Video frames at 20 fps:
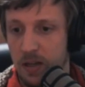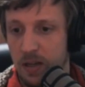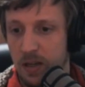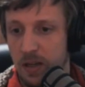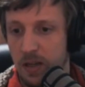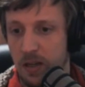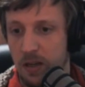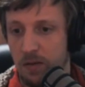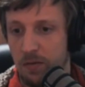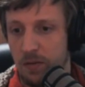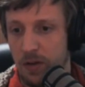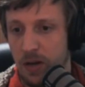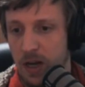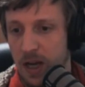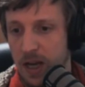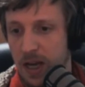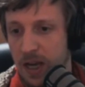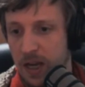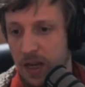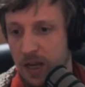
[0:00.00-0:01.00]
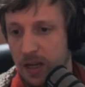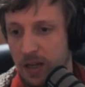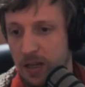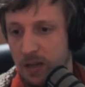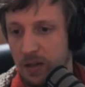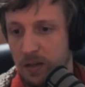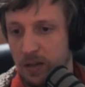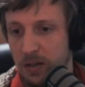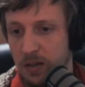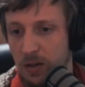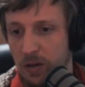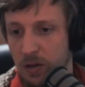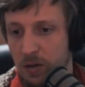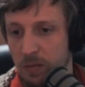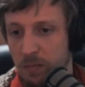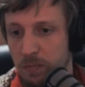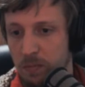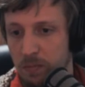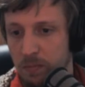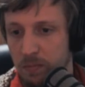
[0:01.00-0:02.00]
if I, you know,
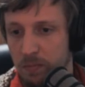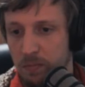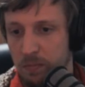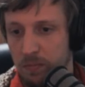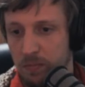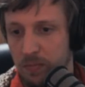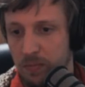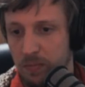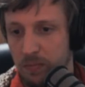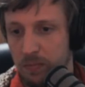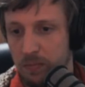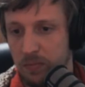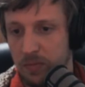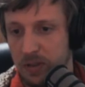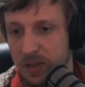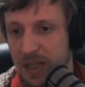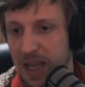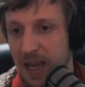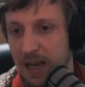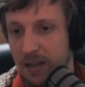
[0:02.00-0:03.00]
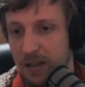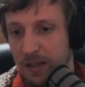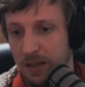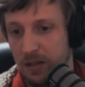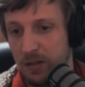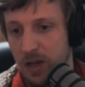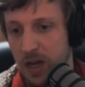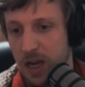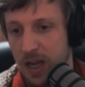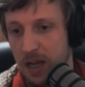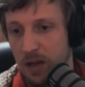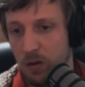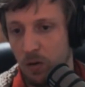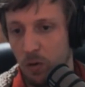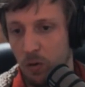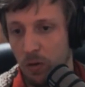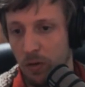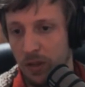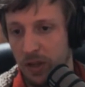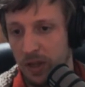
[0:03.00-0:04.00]
stack
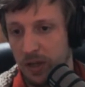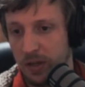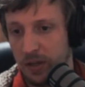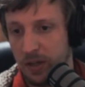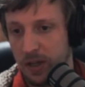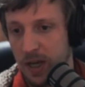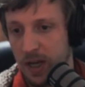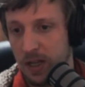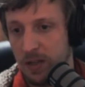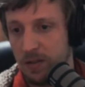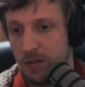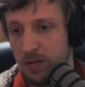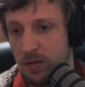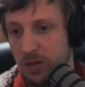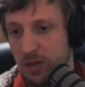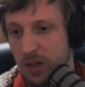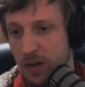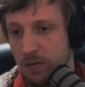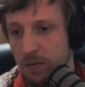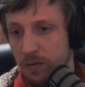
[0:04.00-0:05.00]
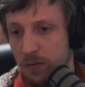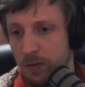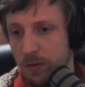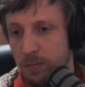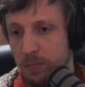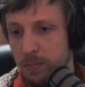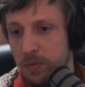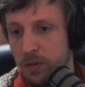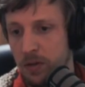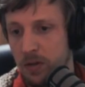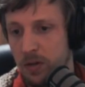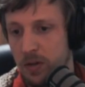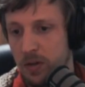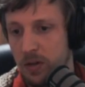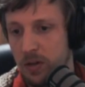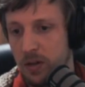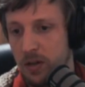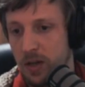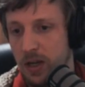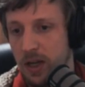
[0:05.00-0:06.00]
all the hidden cards, shuffle them,
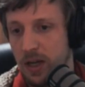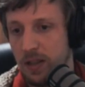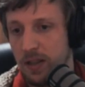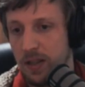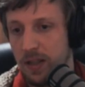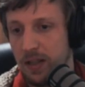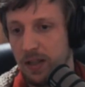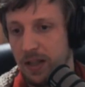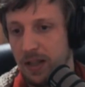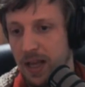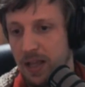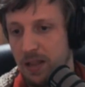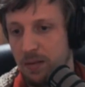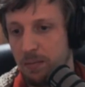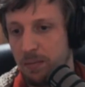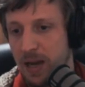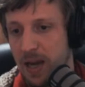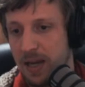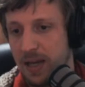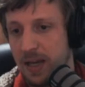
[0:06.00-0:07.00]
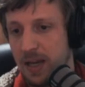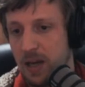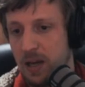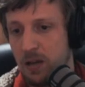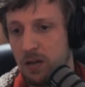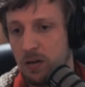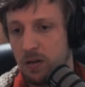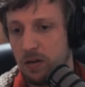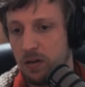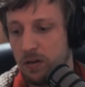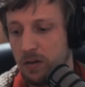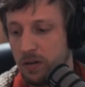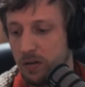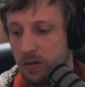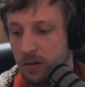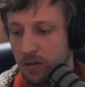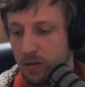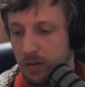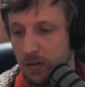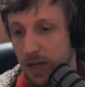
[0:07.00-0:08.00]
and then lay them back out,
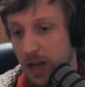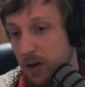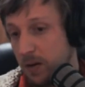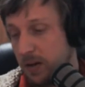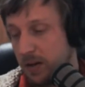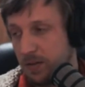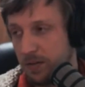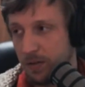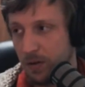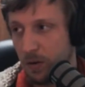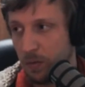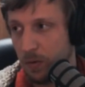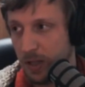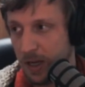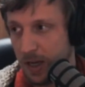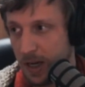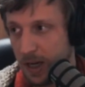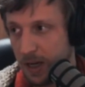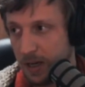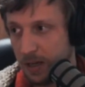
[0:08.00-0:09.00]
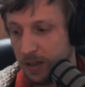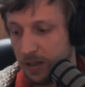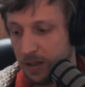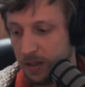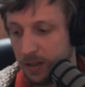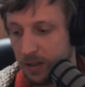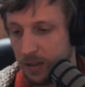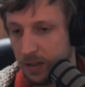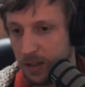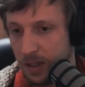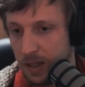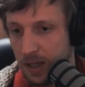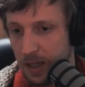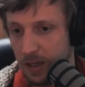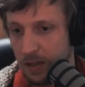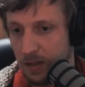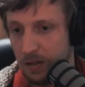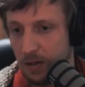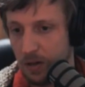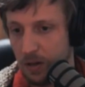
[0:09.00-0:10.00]
now he doesn't know where they are.
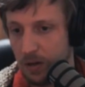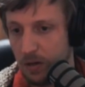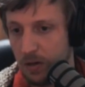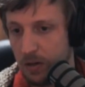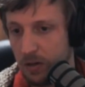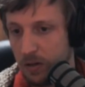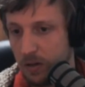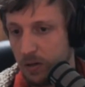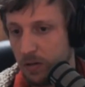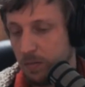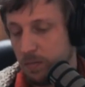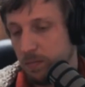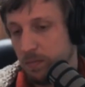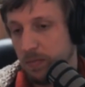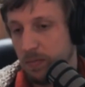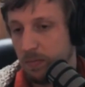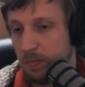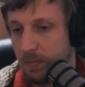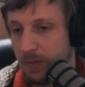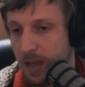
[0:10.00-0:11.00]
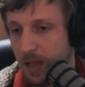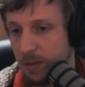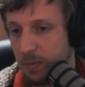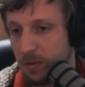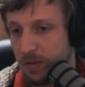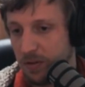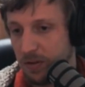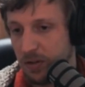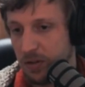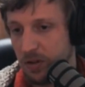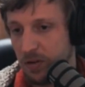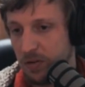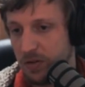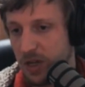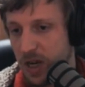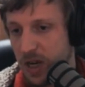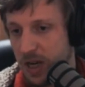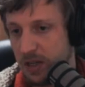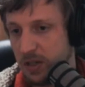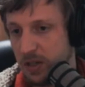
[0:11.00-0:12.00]
And, you know, now the position has
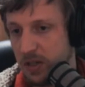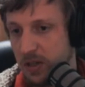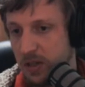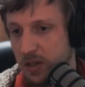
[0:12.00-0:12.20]
changed.